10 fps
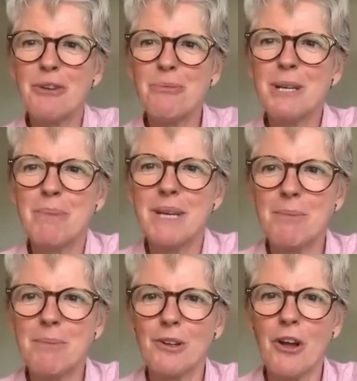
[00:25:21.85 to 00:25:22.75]
So
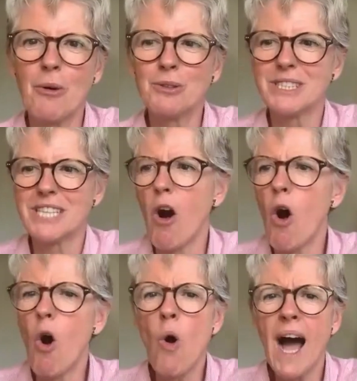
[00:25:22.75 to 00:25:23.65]
many people go on to
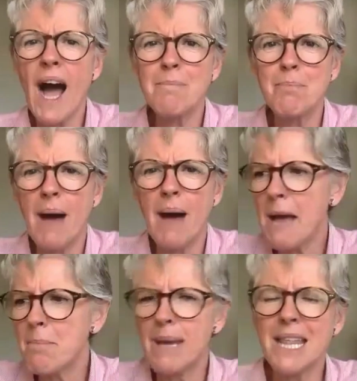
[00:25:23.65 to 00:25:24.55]
say, oh,
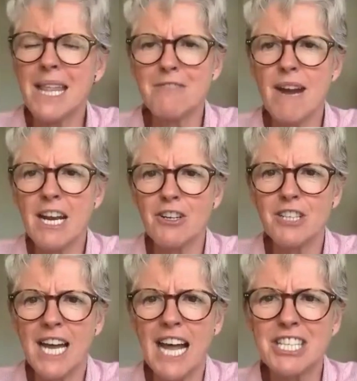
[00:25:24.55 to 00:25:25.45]
I beat the
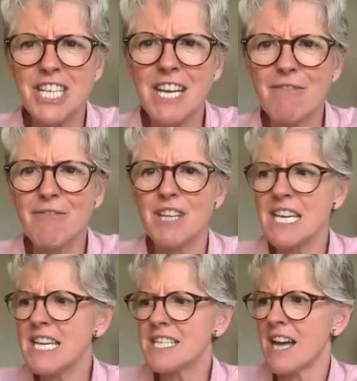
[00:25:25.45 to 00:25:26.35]
record, I
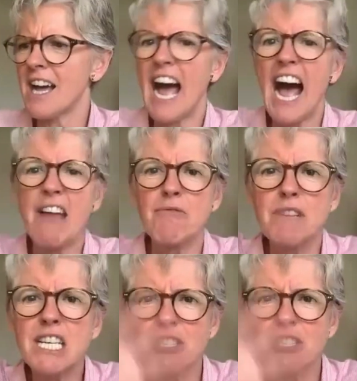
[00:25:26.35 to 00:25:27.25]
achieved these,
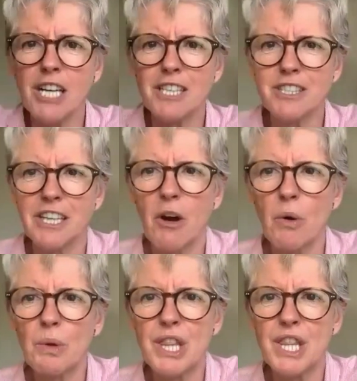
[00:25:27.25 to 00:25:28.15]
I
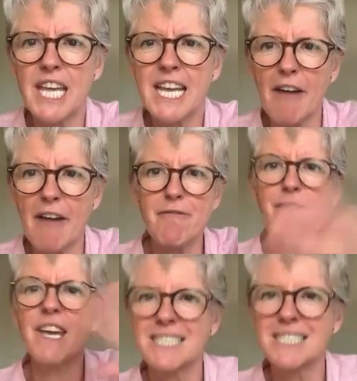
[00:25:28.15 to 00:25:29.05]
restructured the whole thing,
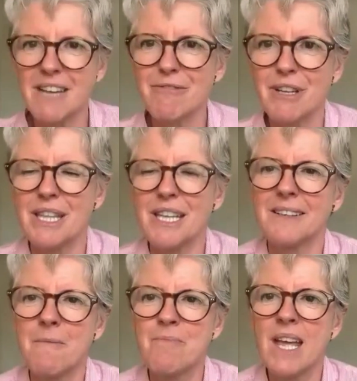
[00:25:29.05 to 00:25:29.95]
I fixed
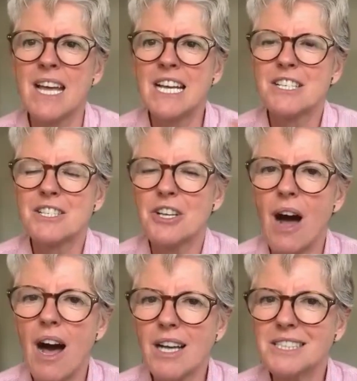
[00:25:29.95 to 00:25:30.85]
everything.
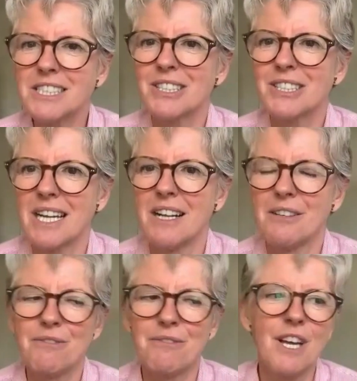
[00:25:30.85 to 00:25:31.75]
So ask
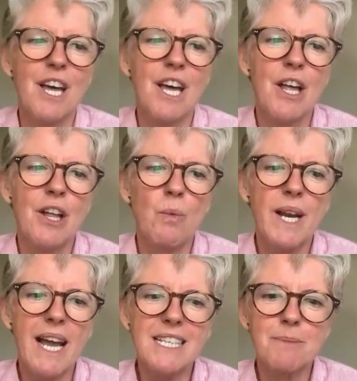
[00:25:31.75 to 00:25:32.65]
yourself,
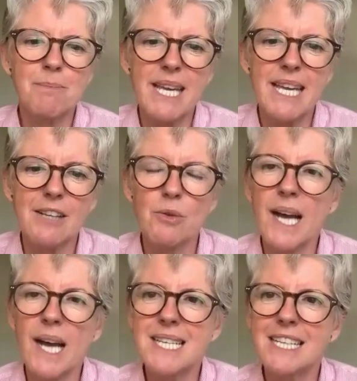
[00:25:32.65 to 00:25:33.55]
when I
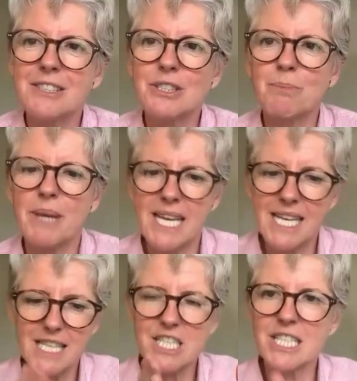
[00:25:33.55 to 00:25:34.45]
speak, do I tend to
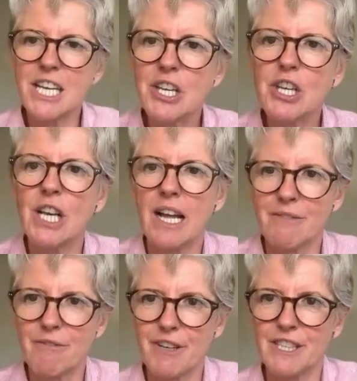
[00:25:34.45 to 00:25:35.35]
speak in the
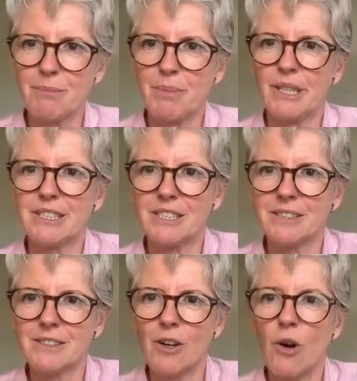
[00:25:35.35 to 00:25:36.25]
singular first
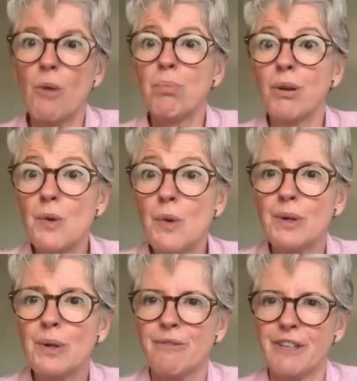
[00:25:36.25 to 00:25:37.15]
person or
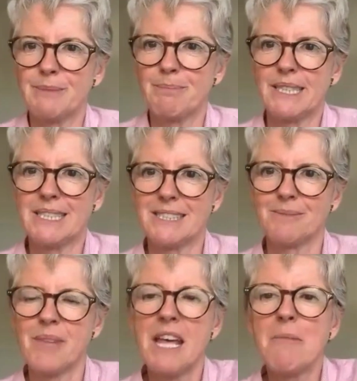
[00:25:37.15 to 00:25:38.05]
plural first
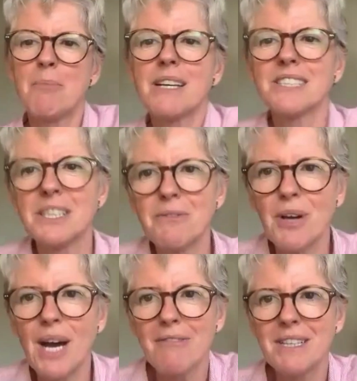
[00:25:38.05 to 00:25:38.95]
person?
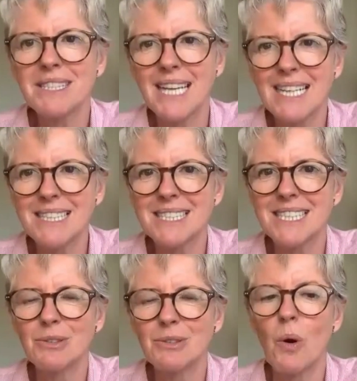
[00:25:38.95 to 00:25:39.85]
Because if you have the
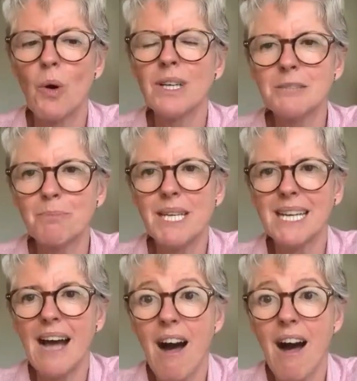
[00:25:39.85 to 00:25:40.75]
tendency to only
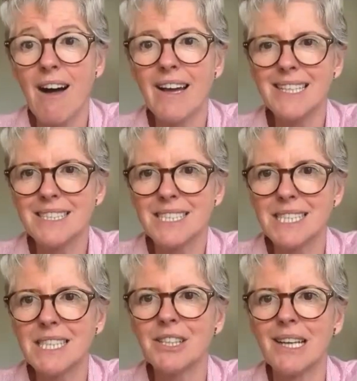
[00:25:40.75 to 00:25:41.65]
speak I
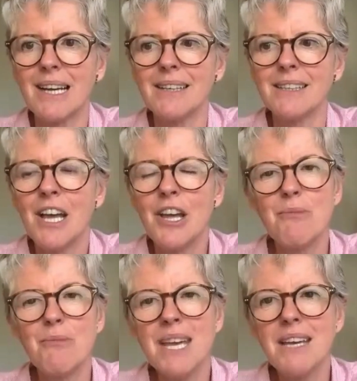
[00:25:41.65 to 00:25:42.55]
in the singular,
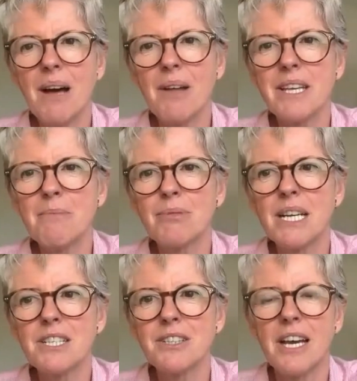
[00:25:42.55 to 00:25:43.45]
you may give out
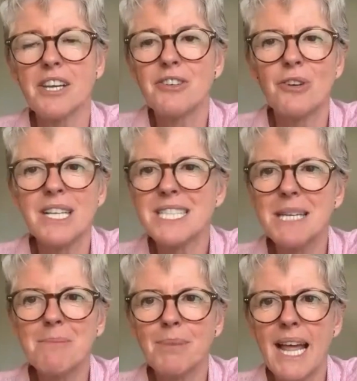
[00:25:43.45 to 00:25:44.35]
the impression that you're
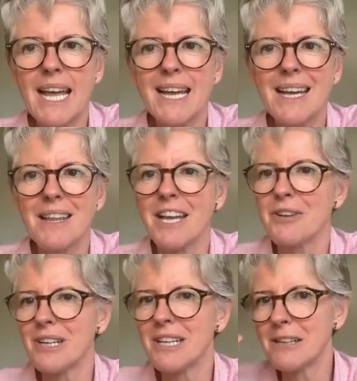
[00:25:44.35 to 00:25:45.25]
not a team
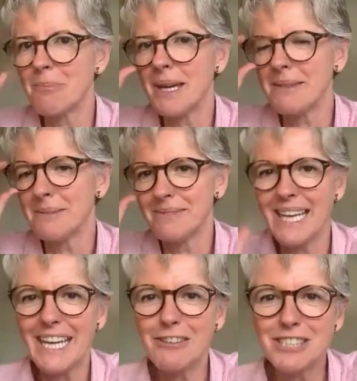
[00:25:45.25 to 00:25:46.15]
player, that you're a little
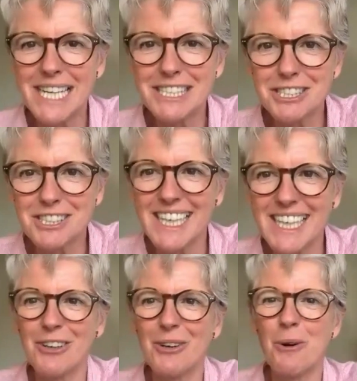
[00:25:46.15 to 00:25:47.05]
bit
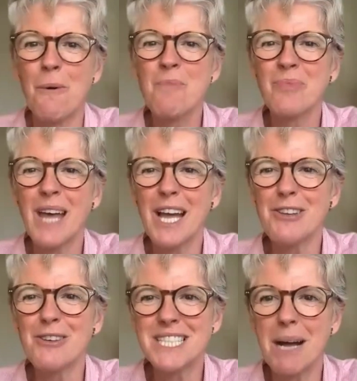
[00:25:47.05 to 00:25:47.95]
egocentric, or
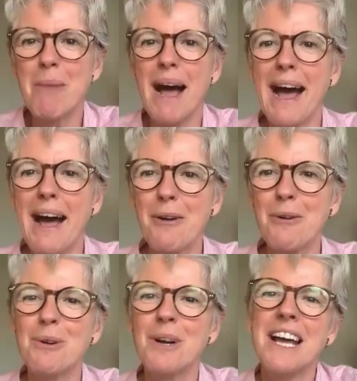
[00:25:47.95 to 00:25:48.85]
that you're
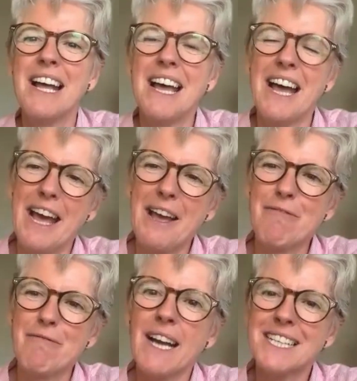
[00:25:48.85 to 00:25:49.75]
somehow
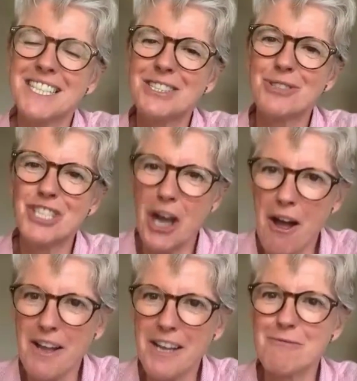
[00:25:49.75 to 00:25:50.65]
fighting to
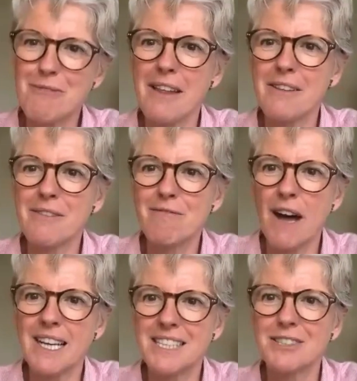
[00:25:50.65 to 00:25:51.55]
shine rather
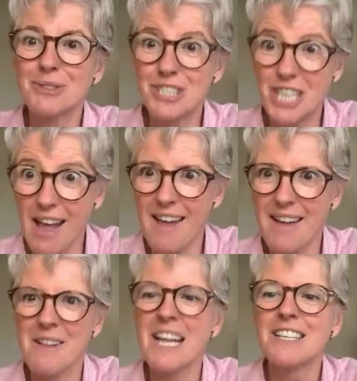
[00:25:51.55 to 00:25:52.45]
than fighting to
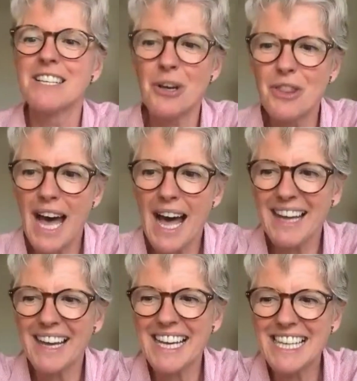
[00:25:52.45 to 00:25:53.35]
share. So
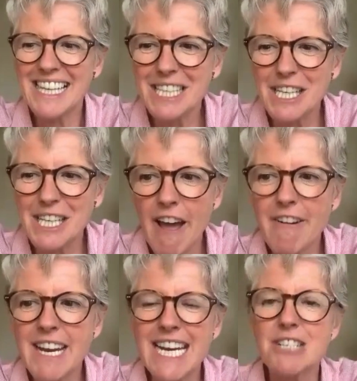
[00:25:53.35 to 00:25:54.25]
that
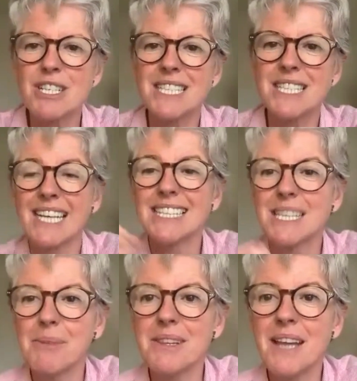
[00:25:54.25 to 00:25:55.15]
is very
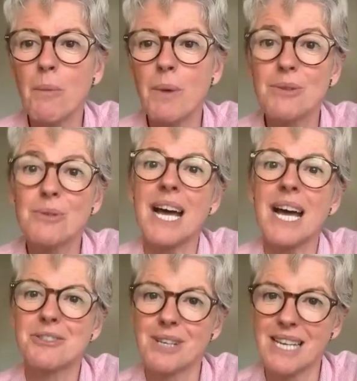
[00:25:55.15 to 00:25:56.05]
interesting, and it's something that we
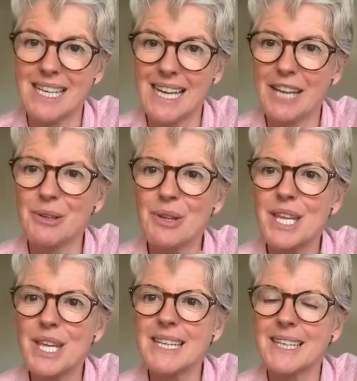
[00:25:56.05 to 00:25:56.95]
do naturally. I
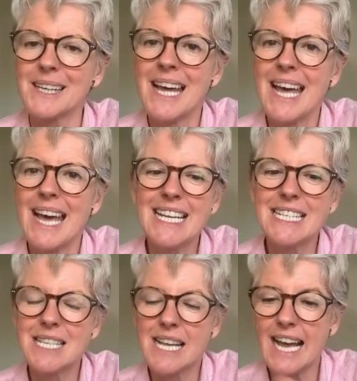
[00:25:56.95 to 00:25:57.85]
don't think
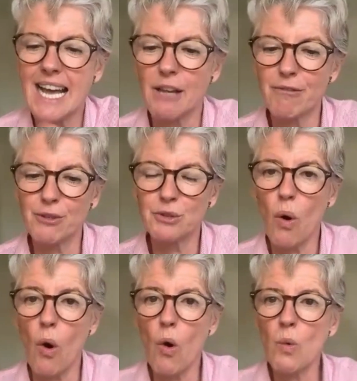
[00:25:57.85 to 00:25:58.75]
it's
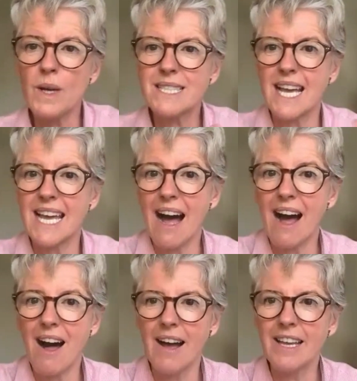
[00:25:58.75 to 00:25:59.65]
helpful to always
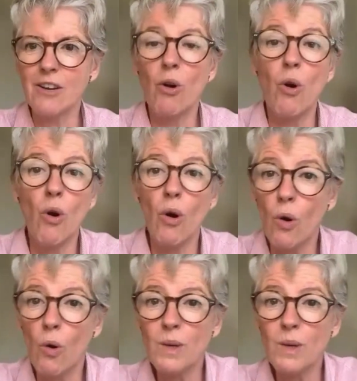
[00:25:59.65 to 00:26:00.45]
say I or